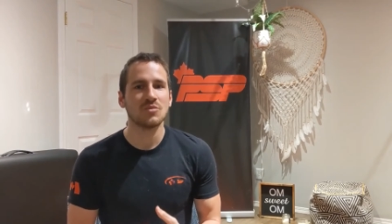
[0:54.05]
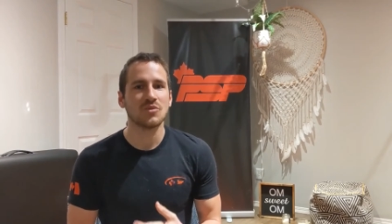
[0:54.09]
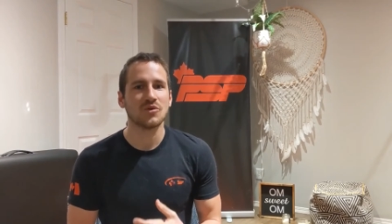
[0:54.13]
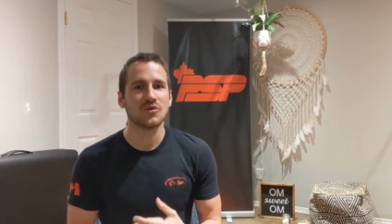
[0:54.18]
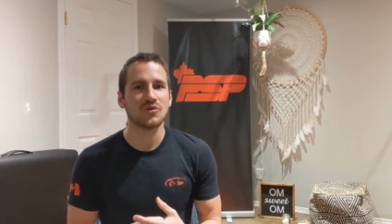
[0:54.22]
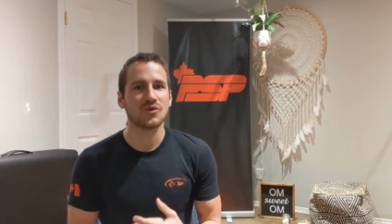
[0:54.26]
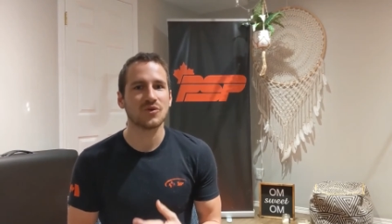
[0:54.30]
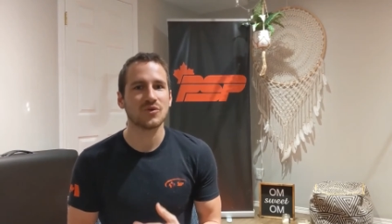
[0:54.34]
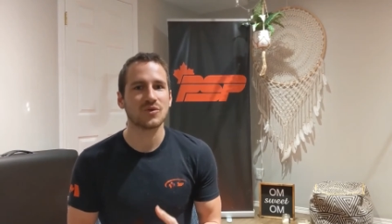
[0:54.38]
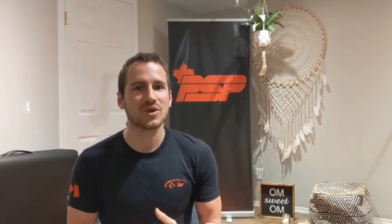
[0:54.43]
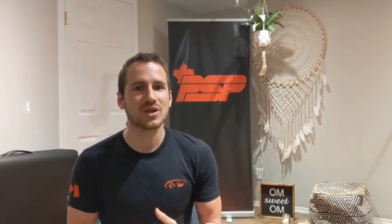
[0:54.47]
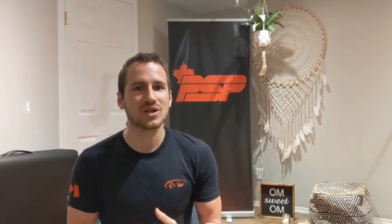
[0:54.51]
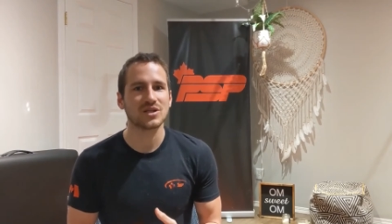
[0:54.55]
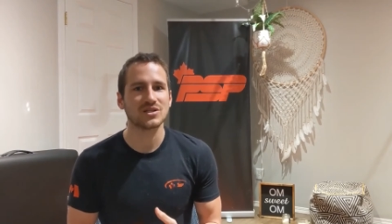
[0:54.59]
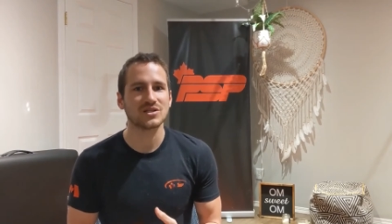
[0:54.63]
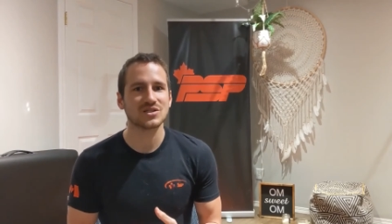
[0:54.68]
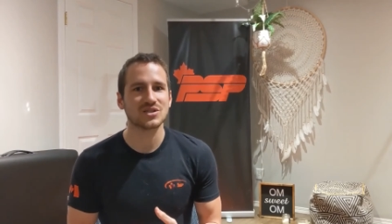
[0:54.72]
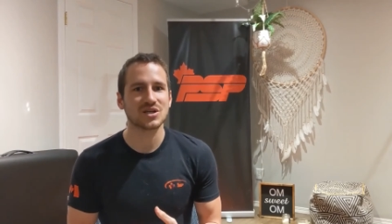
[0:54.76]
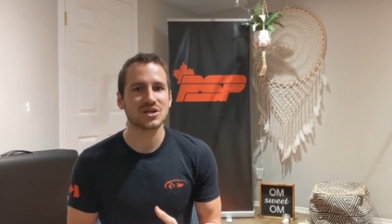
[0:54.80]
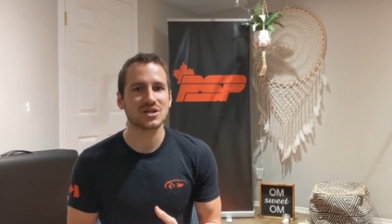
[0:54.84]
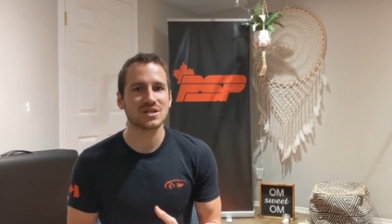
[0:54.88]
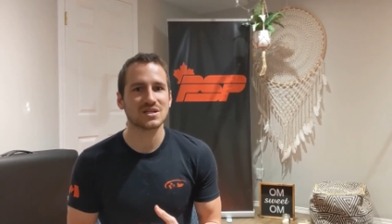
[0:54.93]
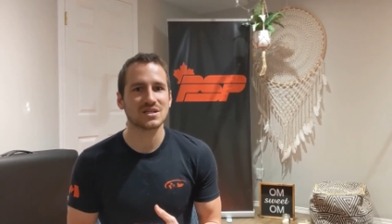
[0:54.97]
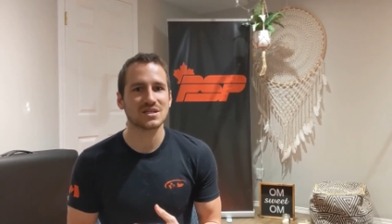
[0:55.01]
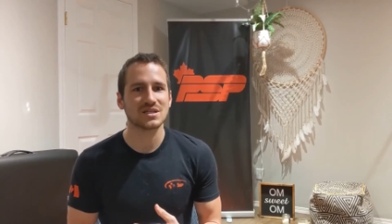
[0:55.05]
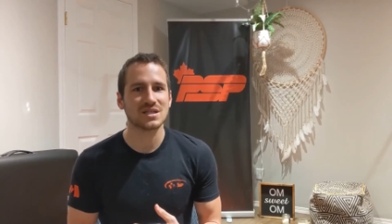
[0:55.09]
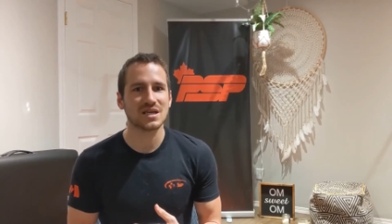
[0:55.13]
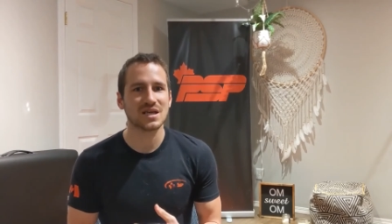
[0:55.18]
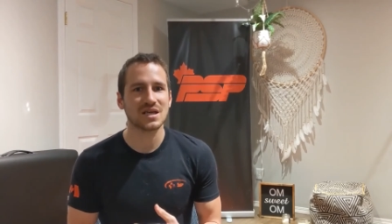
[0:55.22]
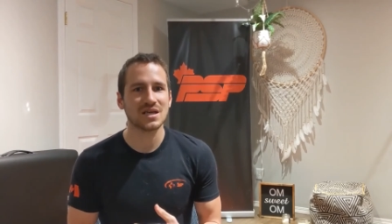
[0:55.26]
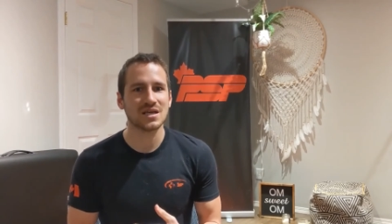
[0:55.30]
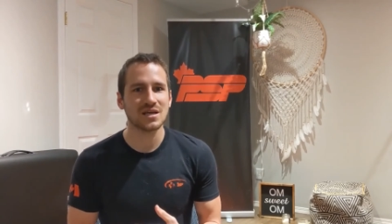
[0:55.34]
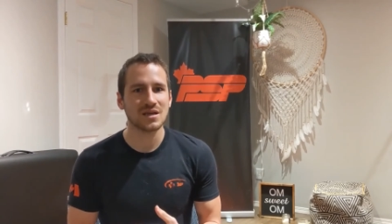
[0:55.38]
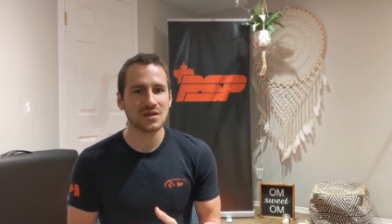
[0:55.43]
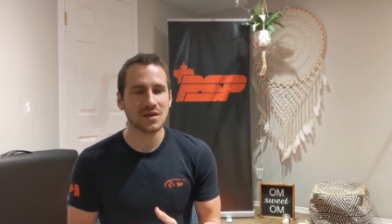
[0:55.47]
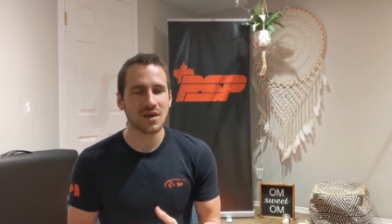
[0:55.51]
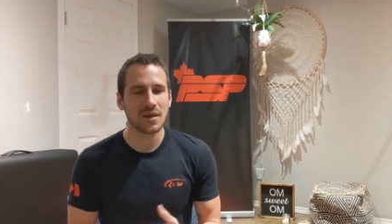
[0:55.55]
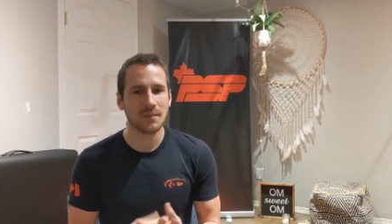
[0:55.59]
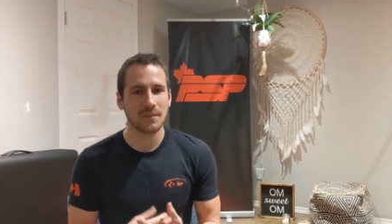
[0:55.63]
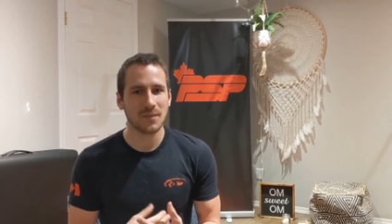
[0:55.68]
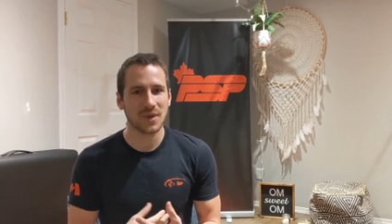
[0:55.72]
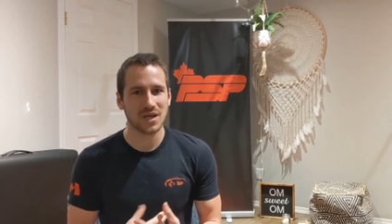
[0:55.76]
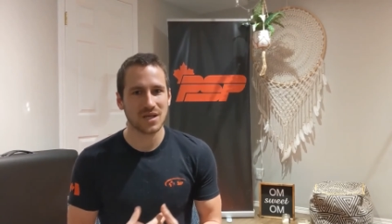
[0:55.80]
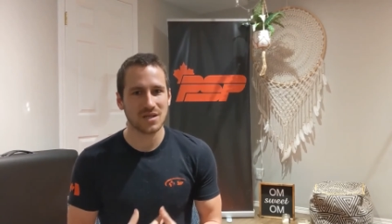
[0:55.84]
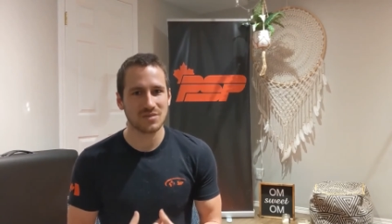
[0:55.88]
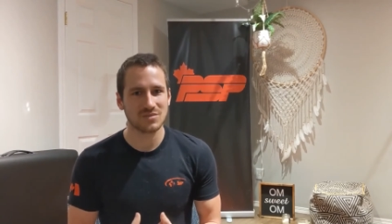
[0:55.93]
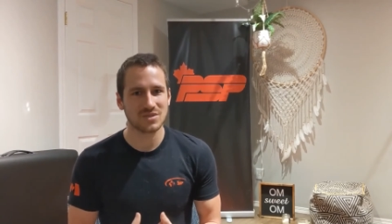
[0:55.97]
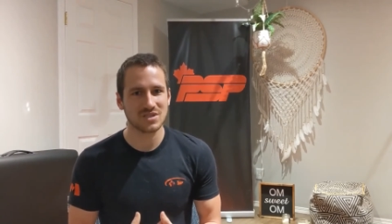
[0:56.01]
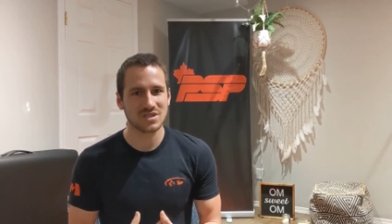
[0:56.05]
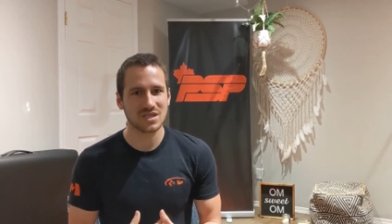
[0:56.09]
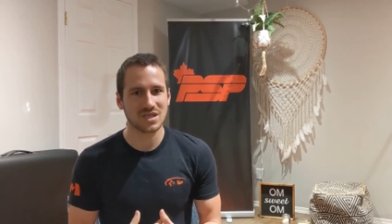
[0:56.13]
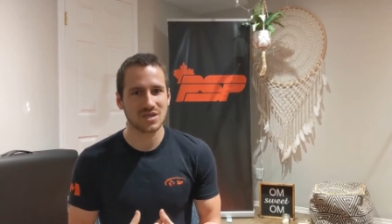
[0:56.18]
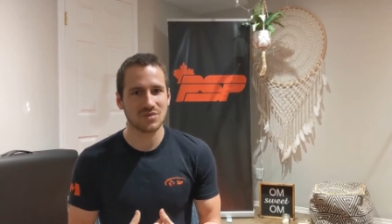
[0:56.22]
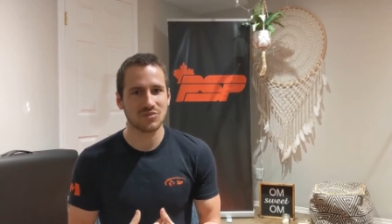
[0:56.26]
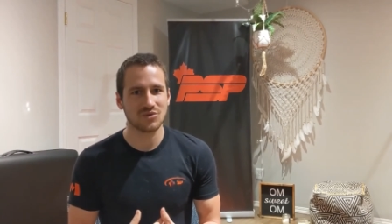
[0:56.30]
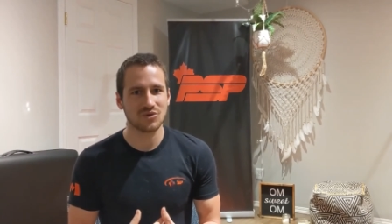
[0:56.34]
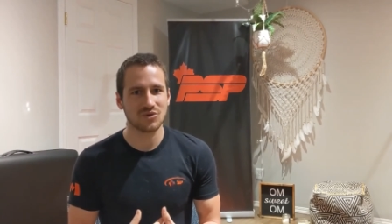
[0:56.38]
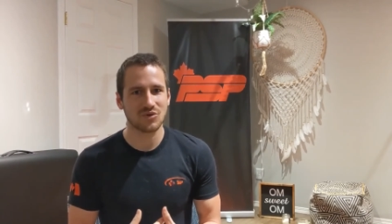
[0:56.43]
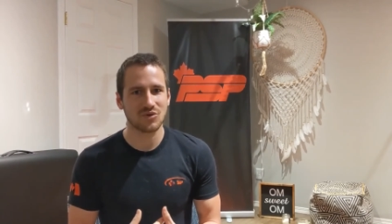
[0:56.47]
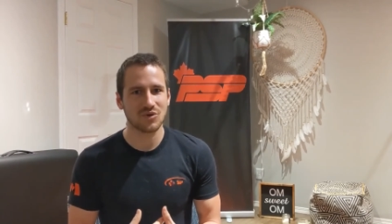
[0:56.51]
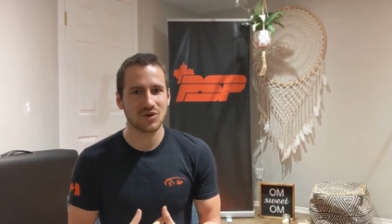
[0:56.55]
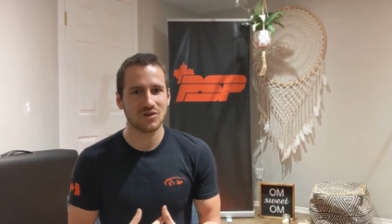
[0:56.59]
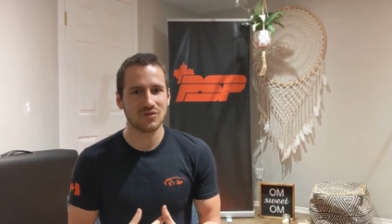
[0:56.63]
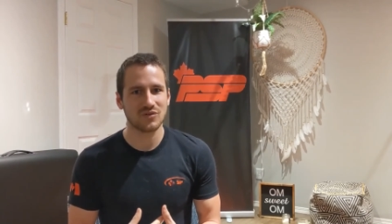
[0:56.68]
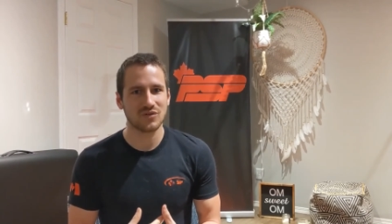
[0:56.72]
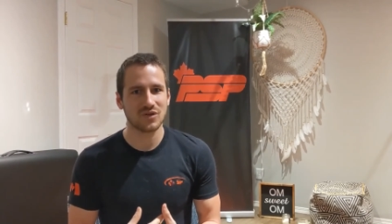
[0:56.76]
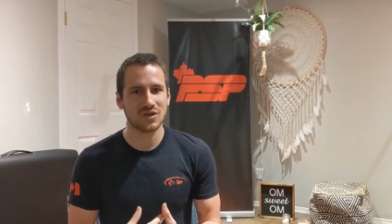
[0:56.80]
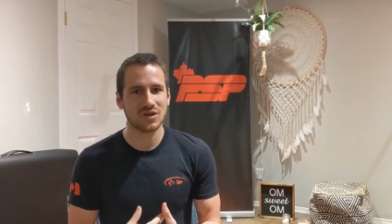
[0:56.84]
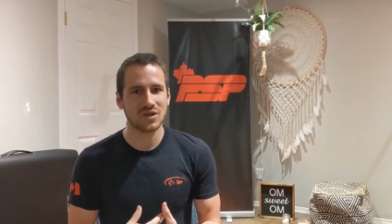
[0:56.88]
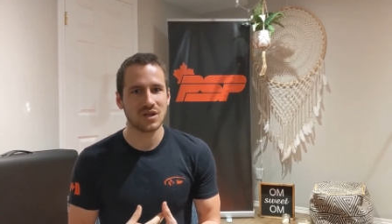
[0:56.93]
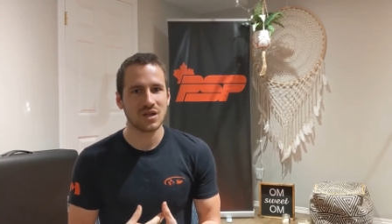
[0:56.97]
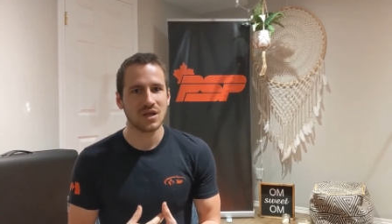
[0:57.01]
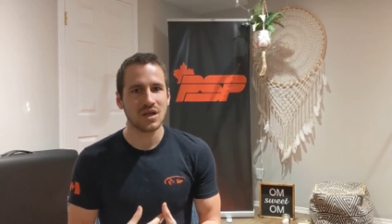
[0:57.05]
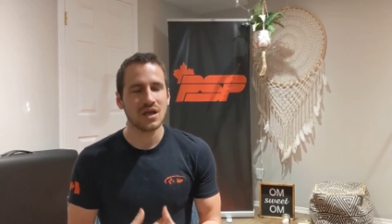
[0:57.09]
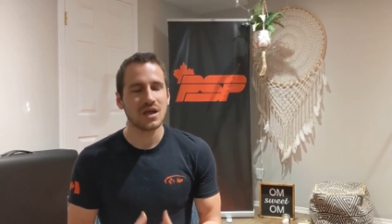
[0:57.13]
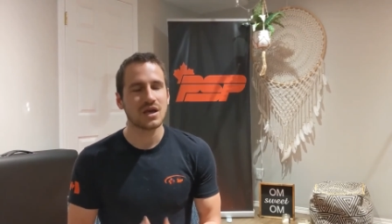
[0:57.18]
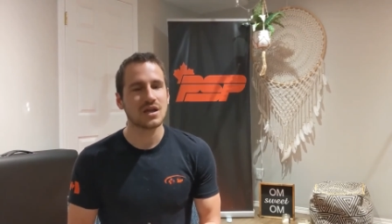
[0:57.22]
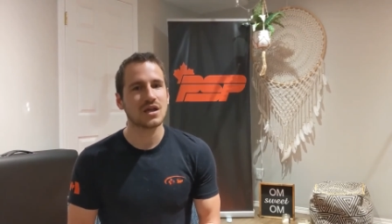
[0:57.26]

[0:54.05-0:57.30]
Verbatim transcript: Before we get started today, my name is Gabriel Quenville,